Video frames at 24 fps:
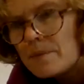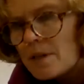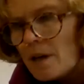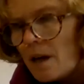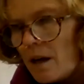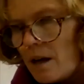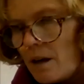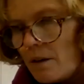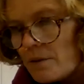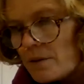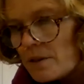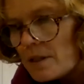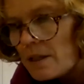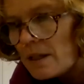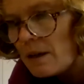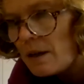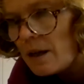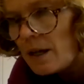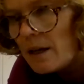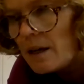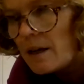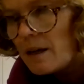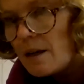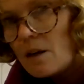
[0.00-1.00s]
dials,
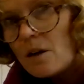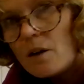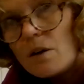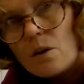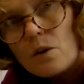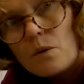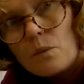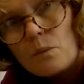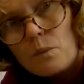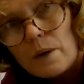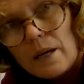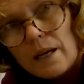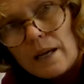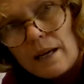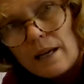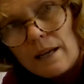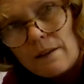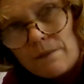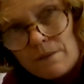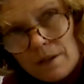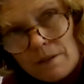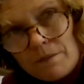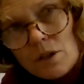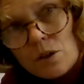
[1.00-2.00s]

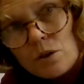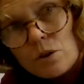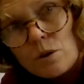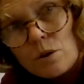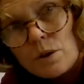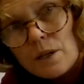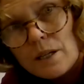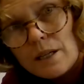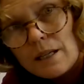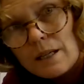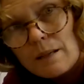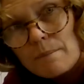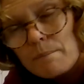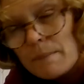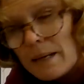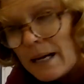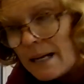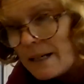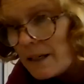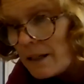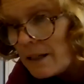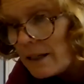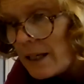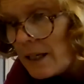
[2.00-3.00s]
if you're cooking
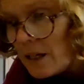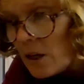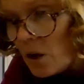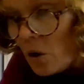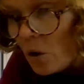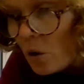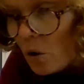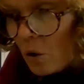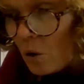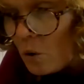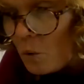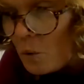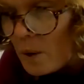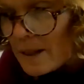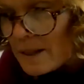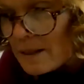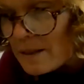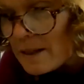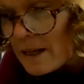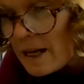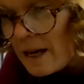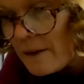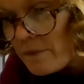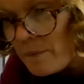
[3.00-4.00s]
manually, always
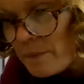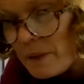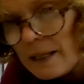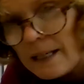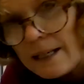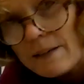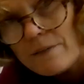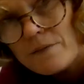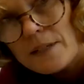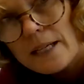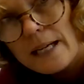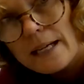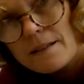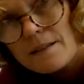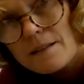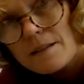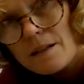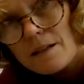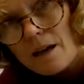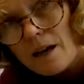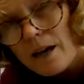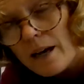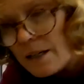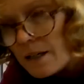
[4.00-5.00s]
start from the left-hand
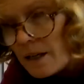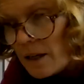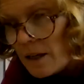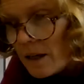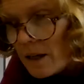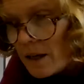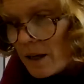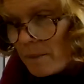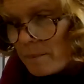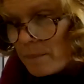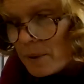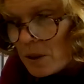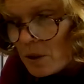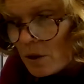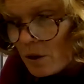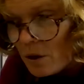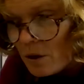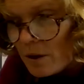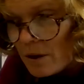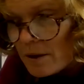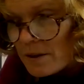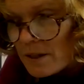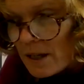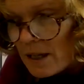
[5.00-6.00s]
side,
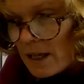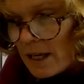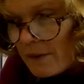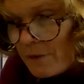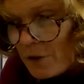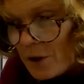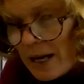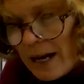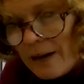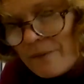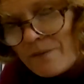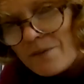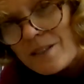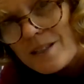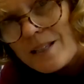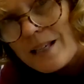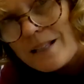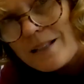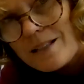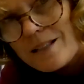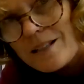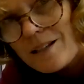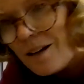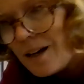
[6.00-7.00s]
because if you haven't
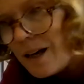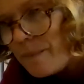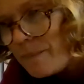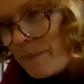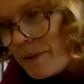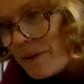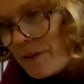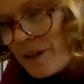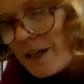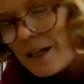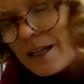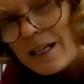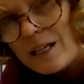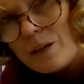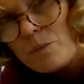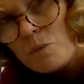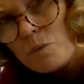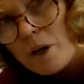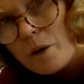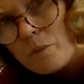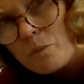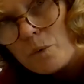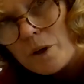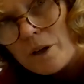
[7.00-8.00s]
set time, the heat
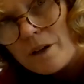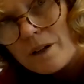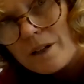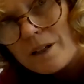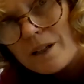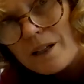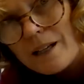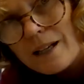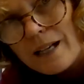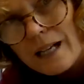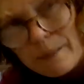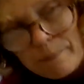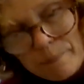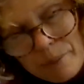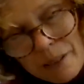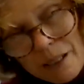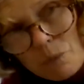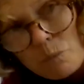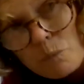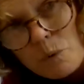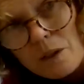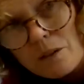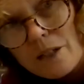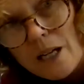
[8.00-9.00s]
won't work, but
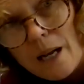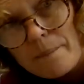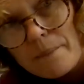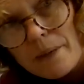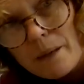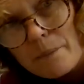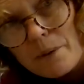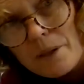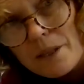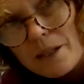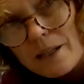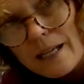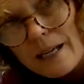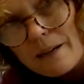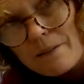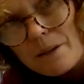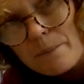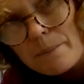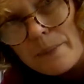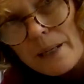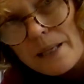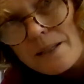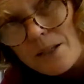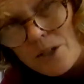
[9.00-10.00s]
it will come up with an error
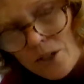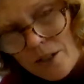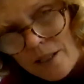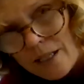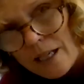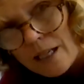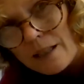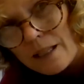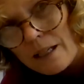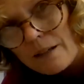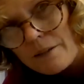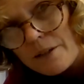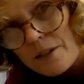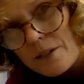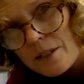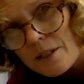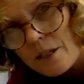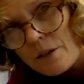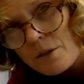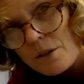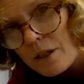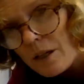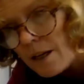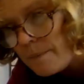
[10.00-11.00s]
message saying there is
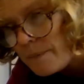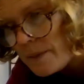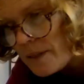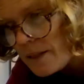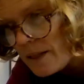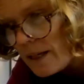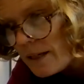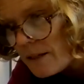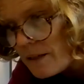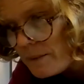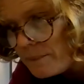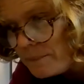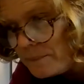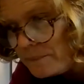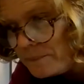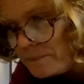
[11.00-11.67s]
no time set.